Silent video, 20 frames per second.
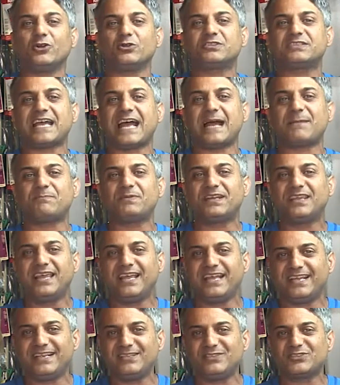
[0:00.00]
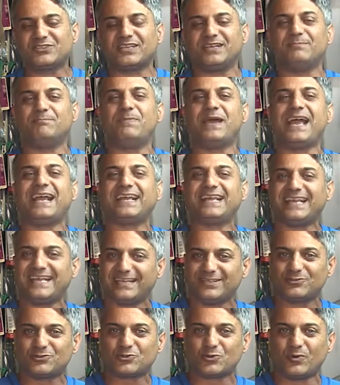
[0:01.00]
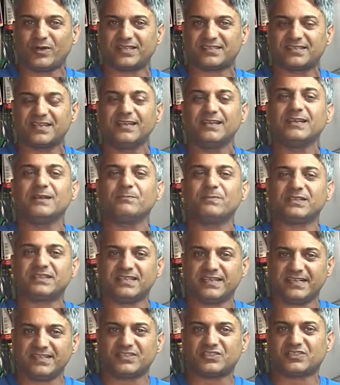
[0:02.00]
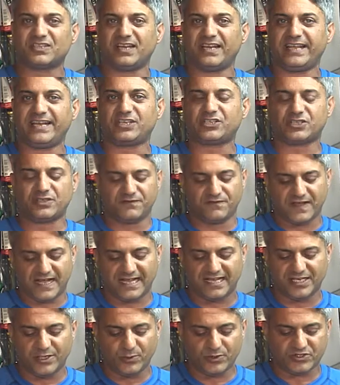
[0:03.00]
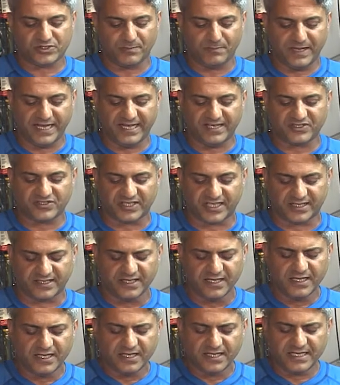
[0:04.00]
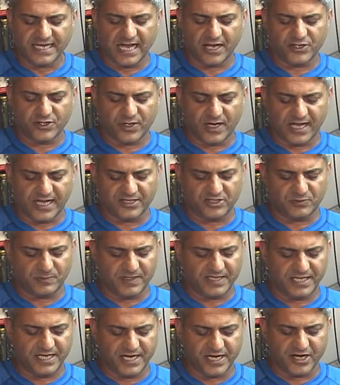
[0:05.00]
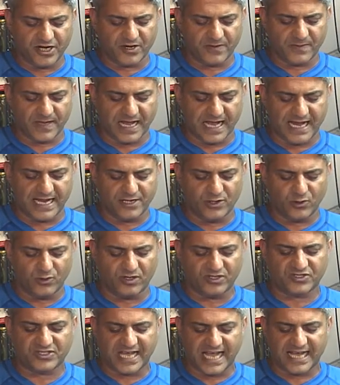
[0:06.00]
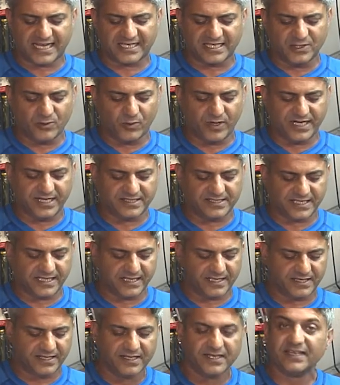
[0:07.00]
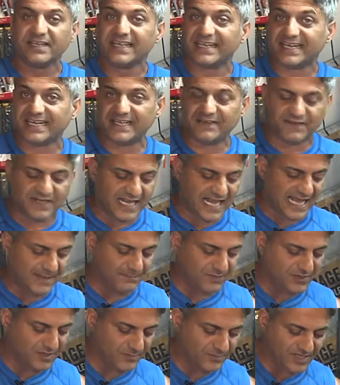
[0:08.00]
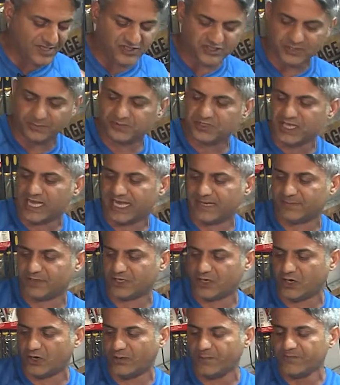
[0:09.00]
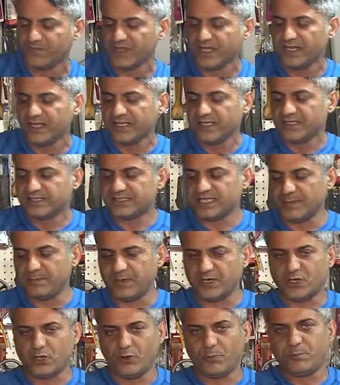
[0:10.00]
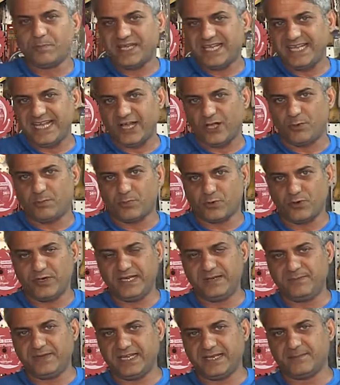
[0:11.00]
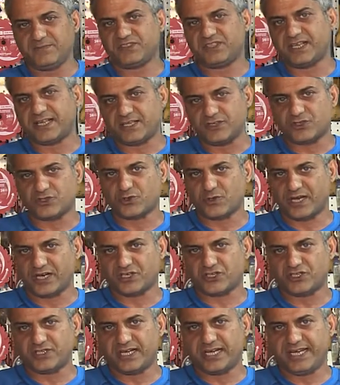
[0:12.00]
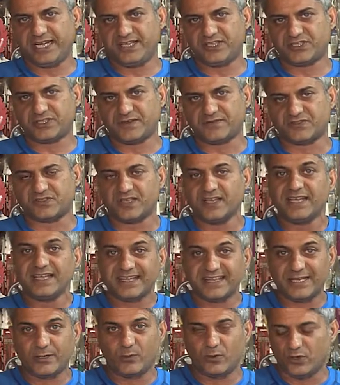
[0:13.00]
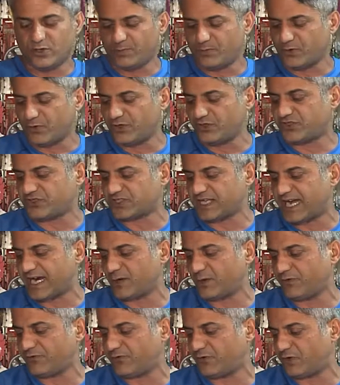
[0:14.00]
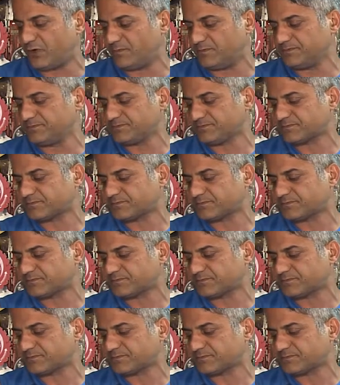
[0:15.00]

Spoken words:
tapping things and banging into it, but the insulation value is amazing. Now, your husband here, I know exactly what he did, and it even happened to me some time ago. Typical PL premiums and construction adhesives, they will burn styrofoam.